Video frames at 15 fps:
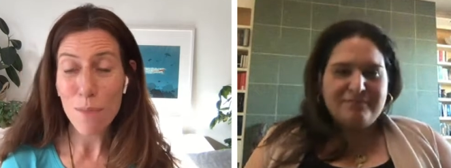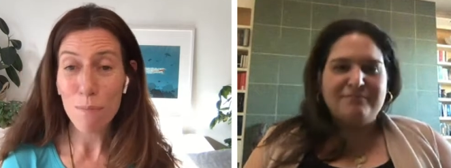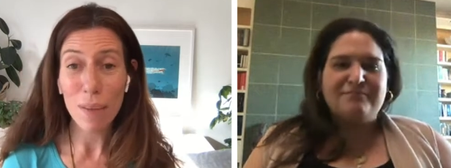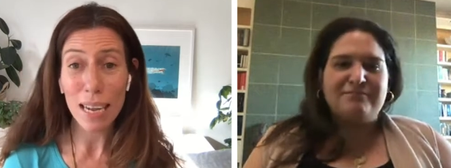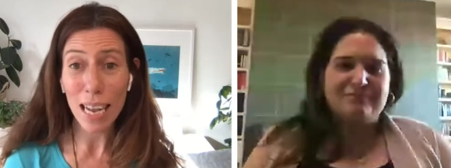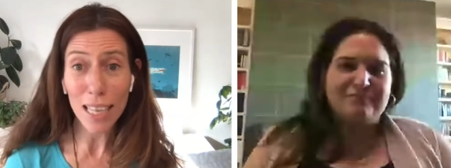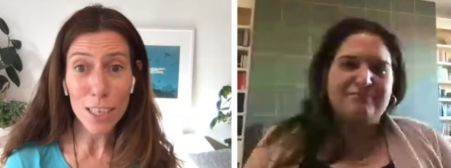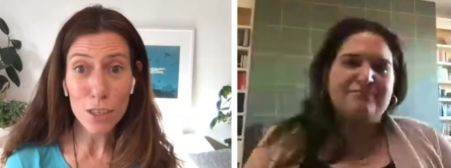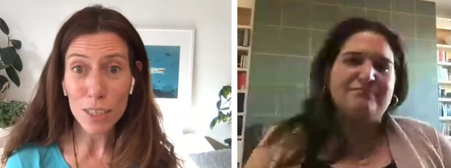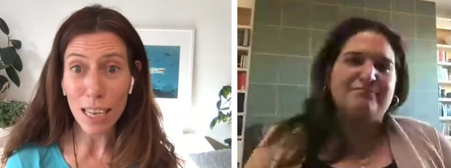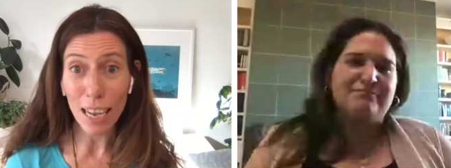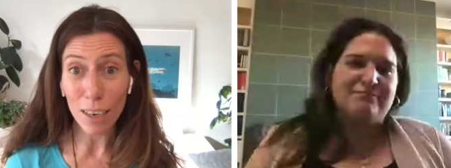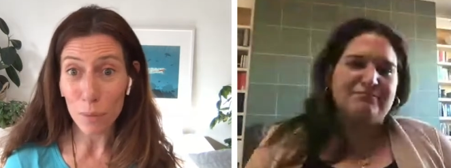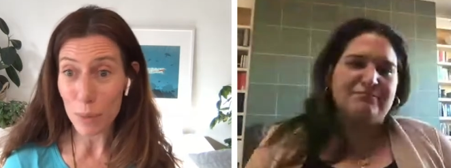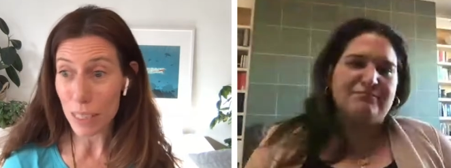Speaker 1: My other
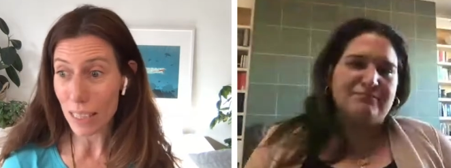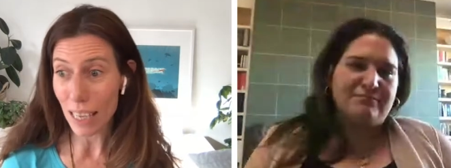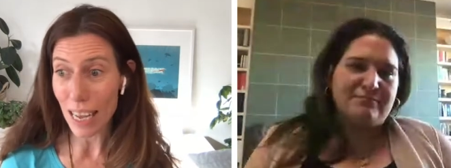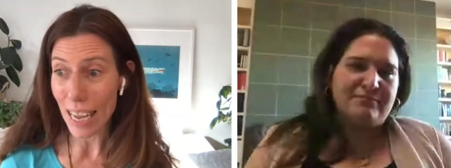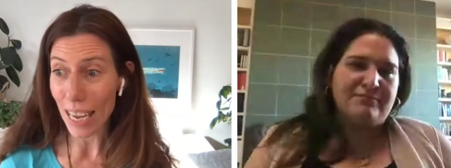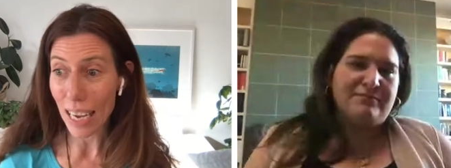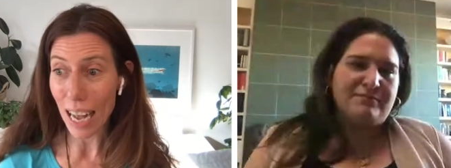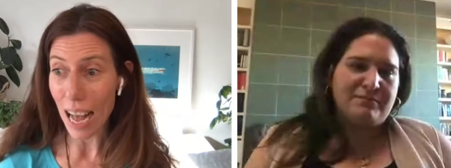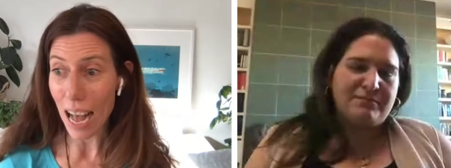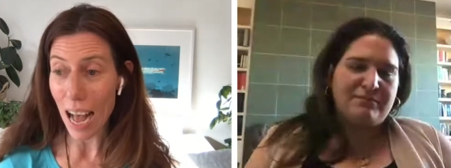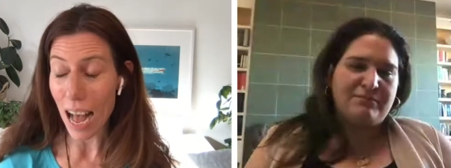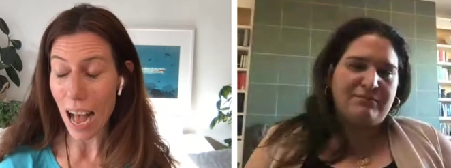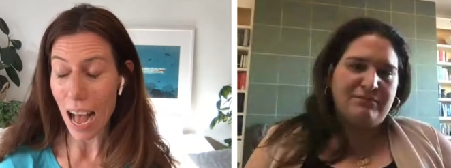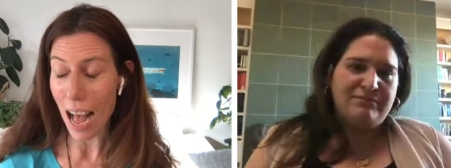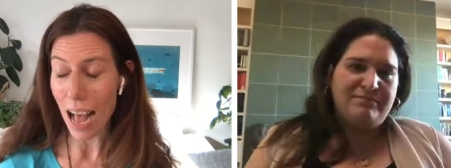son was like,
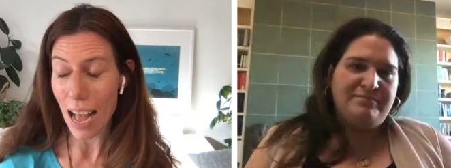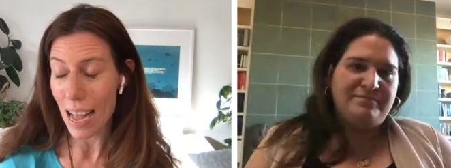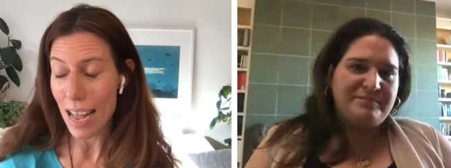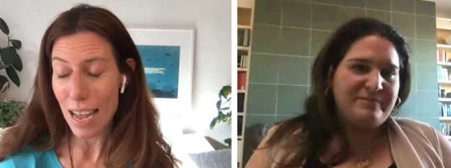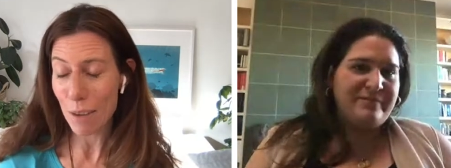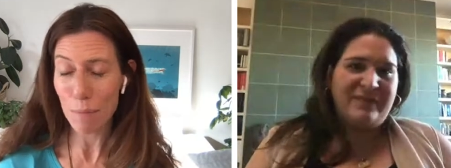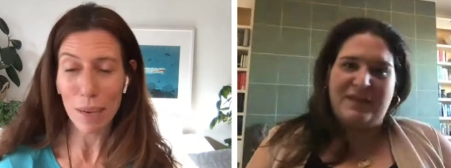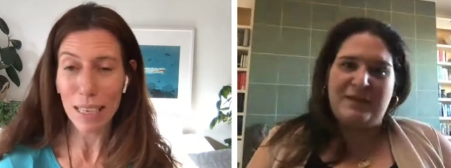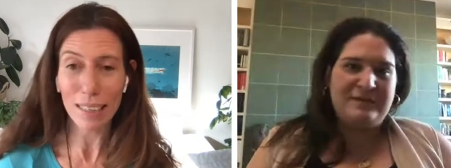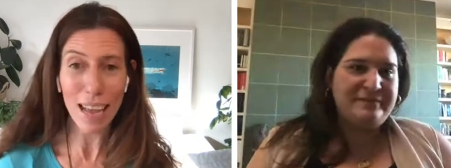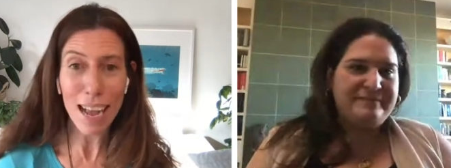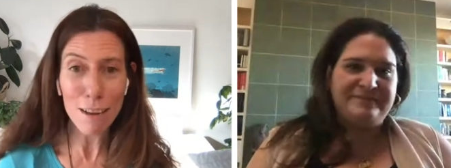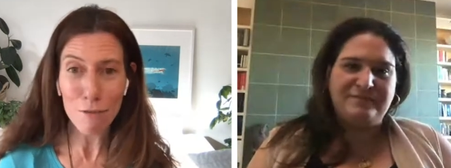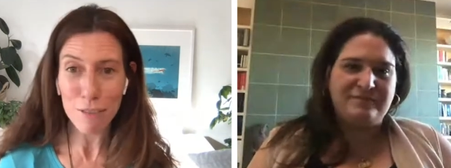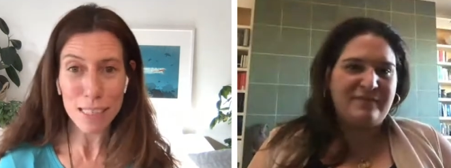I hate my
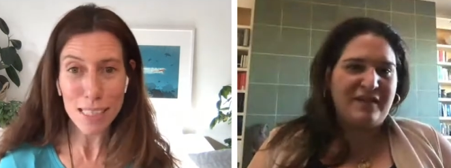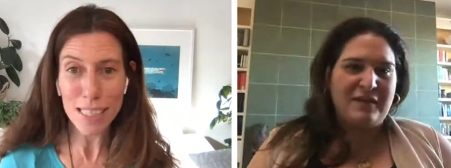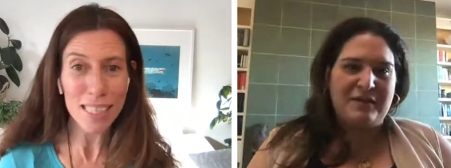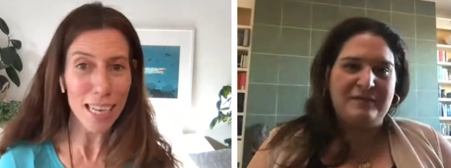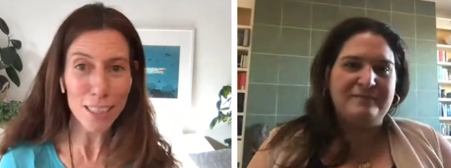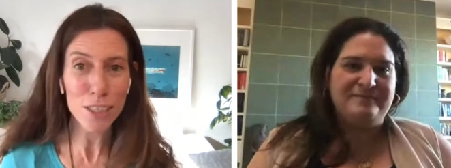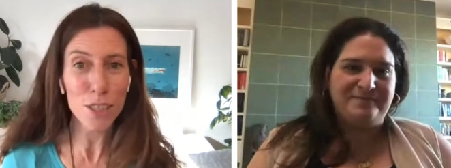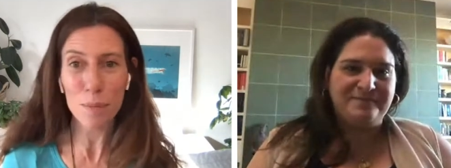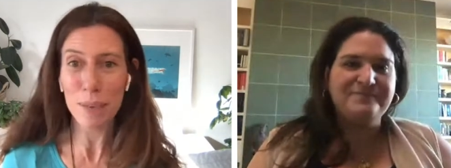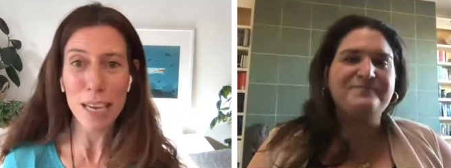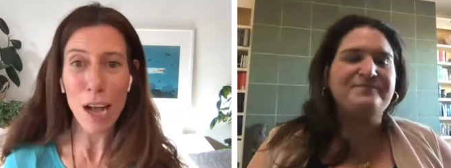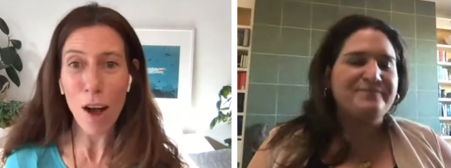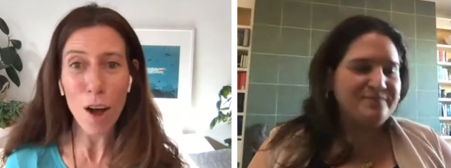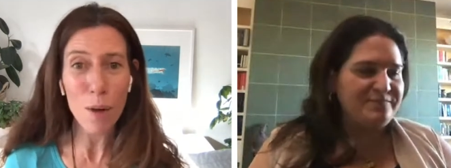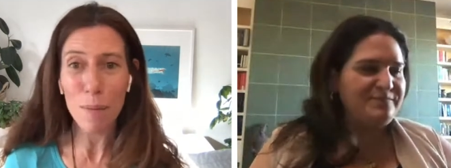life. It sucks to be
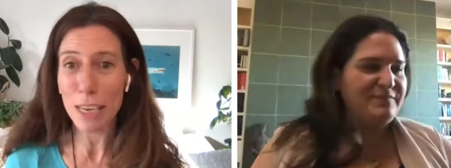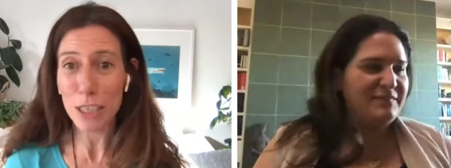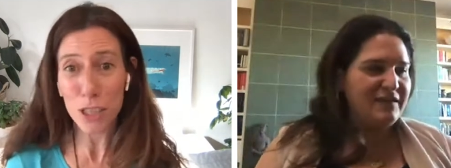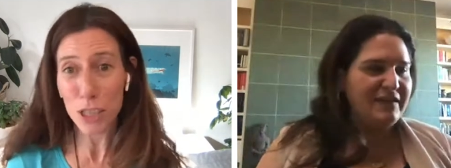home. I